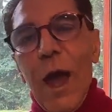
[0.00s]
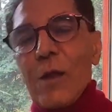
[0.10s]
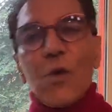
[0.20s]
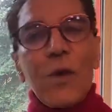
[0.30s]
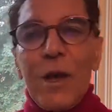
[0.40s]

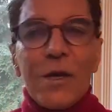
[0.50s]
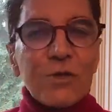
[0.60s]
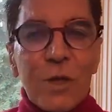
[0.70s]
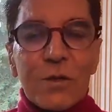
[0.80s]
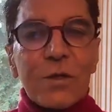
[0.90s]
And
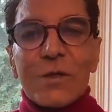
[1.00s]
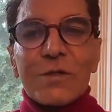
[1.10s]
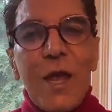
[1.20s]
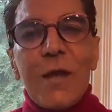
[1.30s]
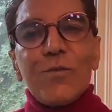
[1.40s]
occasionally the
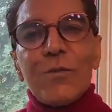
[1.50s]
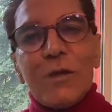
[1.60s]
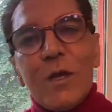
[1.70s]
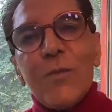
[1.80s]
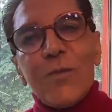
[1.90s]
same
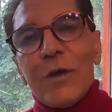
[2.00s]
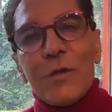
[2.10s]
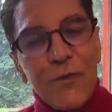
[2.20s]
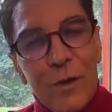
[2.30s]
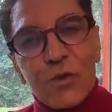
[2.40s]
deep
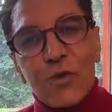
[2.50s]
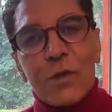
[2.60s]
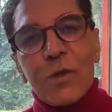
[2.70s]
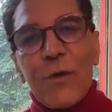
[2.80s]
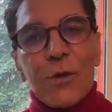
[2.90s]

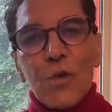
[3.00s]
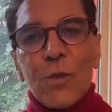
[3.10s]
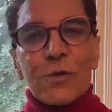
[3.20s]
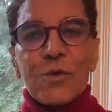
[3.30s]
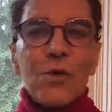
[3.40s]
infiltrative
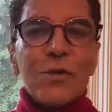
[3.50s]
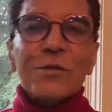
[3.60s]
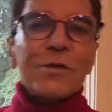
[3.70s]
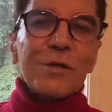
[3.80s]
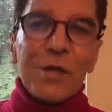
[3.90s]

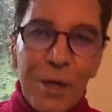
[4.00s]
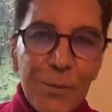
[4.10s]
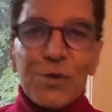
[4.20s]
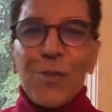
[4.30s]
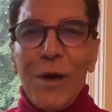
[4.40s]
endometriosis
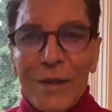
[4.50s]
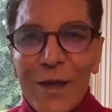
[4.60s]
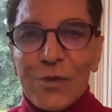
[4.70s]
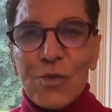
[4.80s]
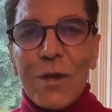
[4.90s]
keeps
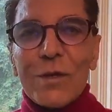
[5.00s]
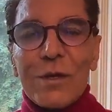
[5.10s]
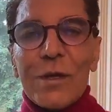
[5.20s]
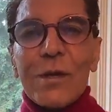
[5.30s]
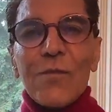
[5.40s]

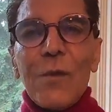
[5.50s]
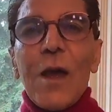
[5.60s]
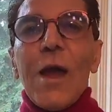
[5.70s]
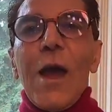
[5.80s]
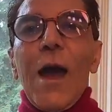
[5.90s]
penetrating
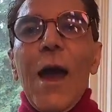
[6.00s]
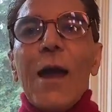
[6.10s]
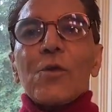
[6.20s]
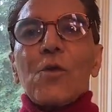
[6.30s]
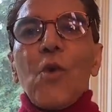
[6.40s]

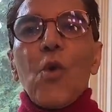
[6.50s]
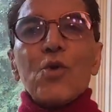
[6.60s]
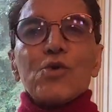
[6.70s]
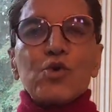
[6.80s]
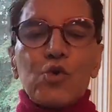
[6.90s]
and
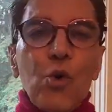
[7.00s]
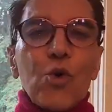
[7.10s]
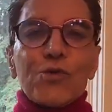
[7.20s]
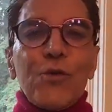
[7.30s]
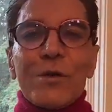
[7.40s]
goes
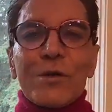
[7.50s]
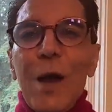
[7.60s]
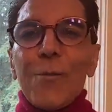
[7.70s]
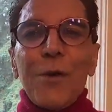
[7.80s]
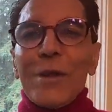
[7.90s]
towards, for
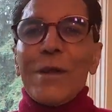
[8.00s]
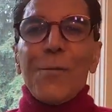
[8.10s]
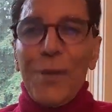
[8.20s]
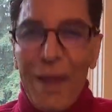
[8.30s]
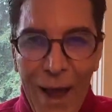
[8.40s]
example,
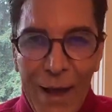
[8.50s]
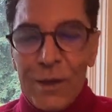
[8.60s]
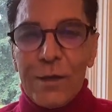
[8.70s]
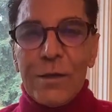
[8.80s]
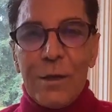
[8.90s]
the
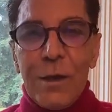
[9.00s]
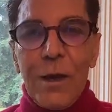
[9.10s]
bladder,